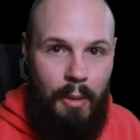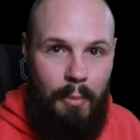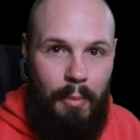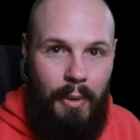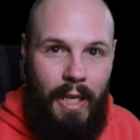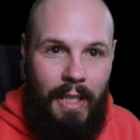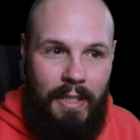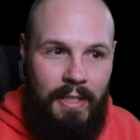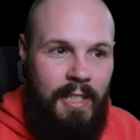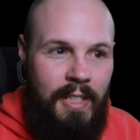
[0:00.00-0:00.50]

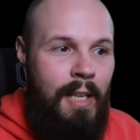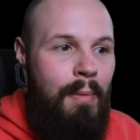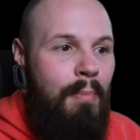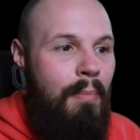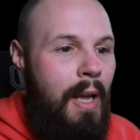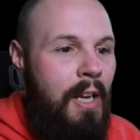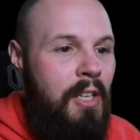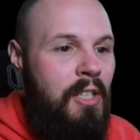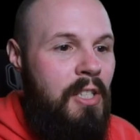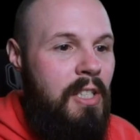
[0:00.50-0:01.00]
But as Tim
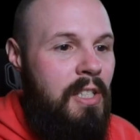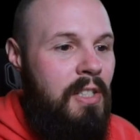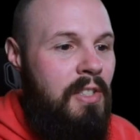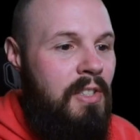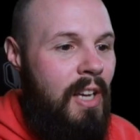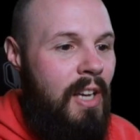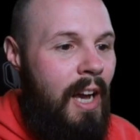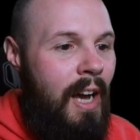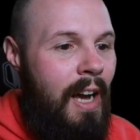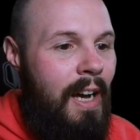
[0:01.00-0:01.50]
mentions
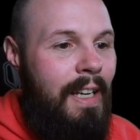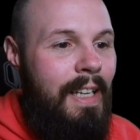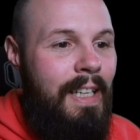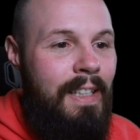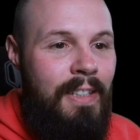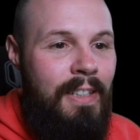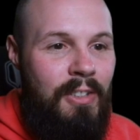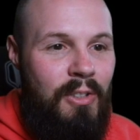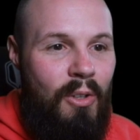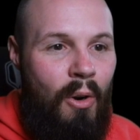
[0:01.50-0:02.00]

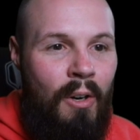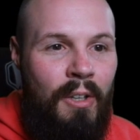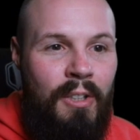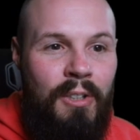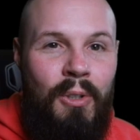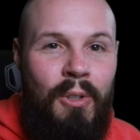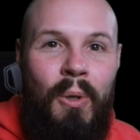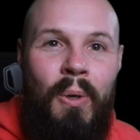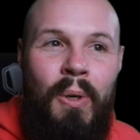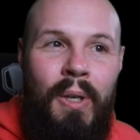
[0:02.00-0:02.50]
in this
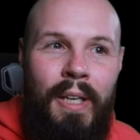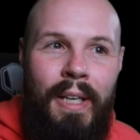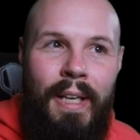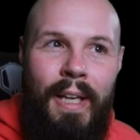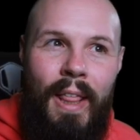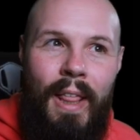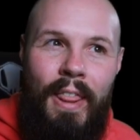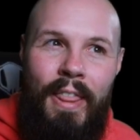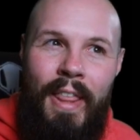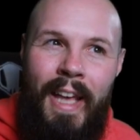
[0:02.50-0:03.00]
article,
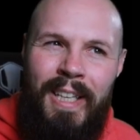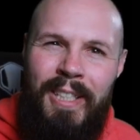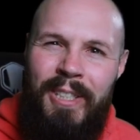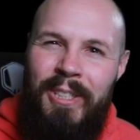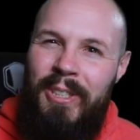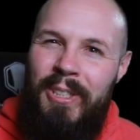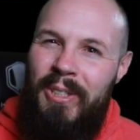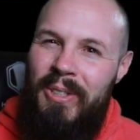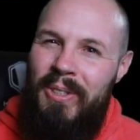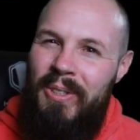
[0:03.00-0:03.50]
that's
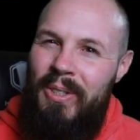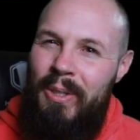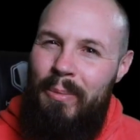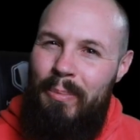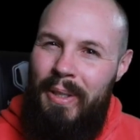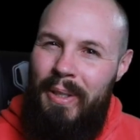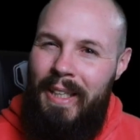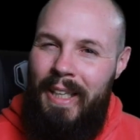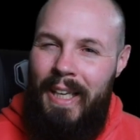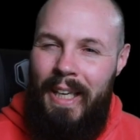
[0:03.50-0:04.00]
just the
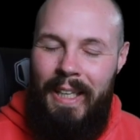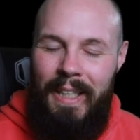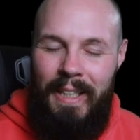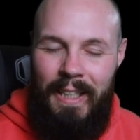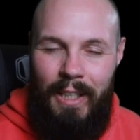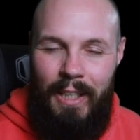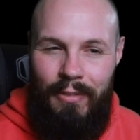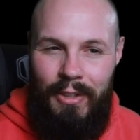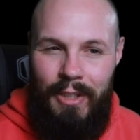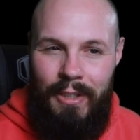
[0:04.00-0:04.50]

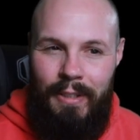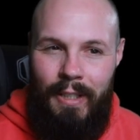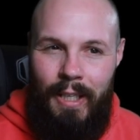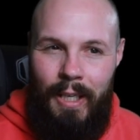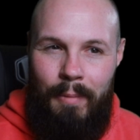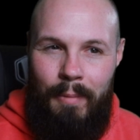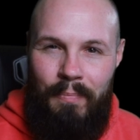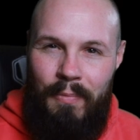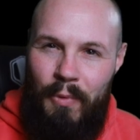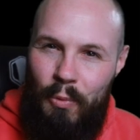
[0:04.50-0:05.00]
beginning of it.
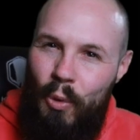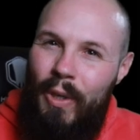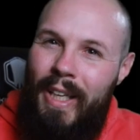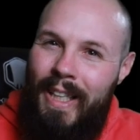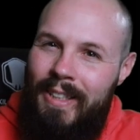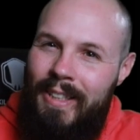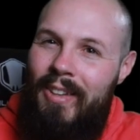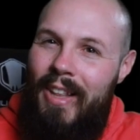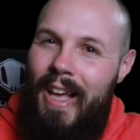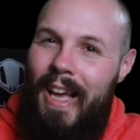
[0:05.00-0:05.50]
We'll
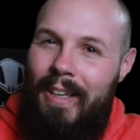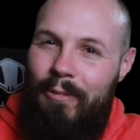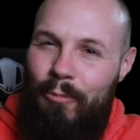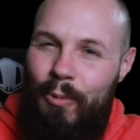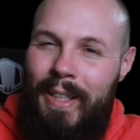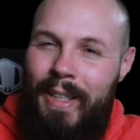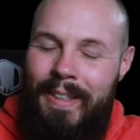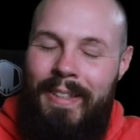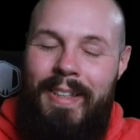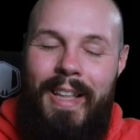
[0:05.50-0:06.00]
get to that. We'll
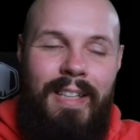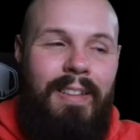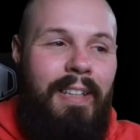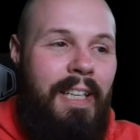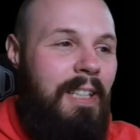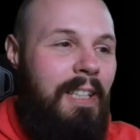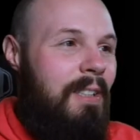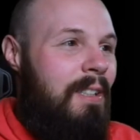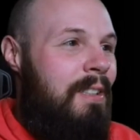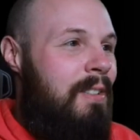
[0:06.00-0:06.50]
get to that
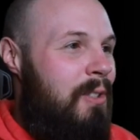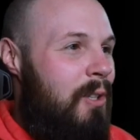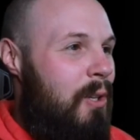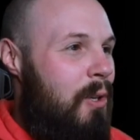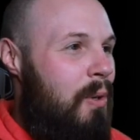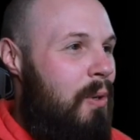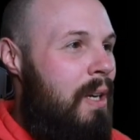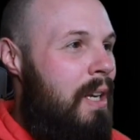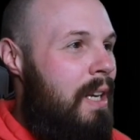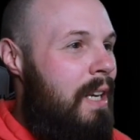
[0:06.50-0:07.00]
later.
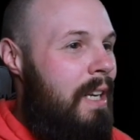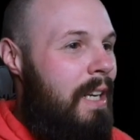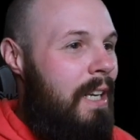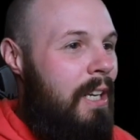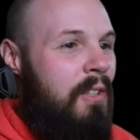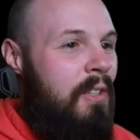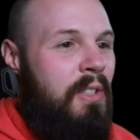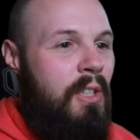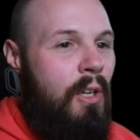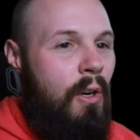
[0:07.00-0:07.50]
So
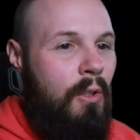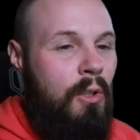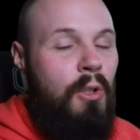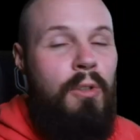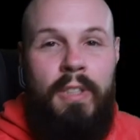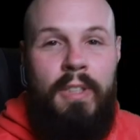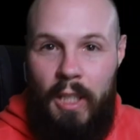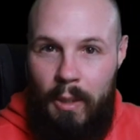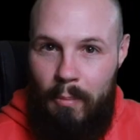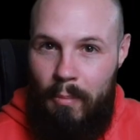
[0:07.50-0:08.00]
here's the article.
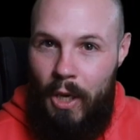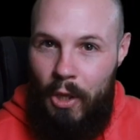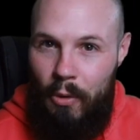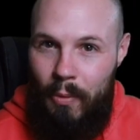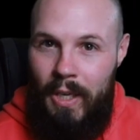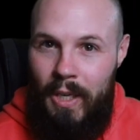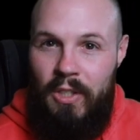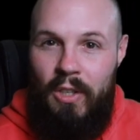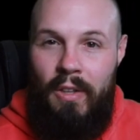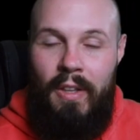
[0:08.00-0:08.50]
Tim, by the
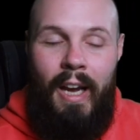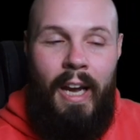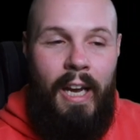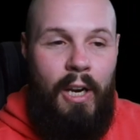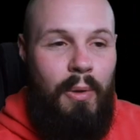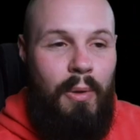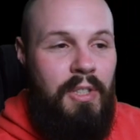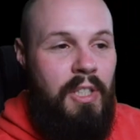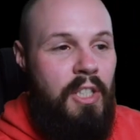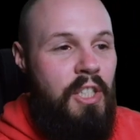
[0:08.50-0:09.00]
way, is on the
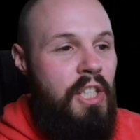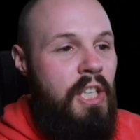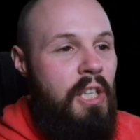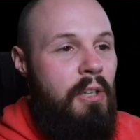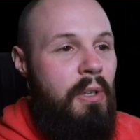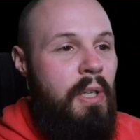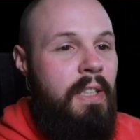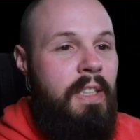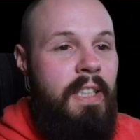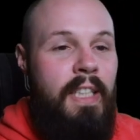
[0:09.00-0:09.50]
iOS
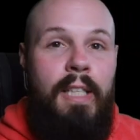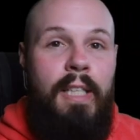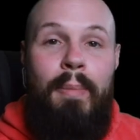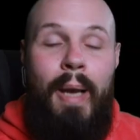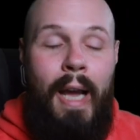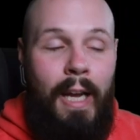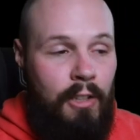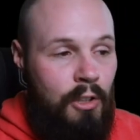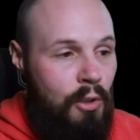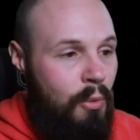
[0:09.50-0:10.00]
engineering team at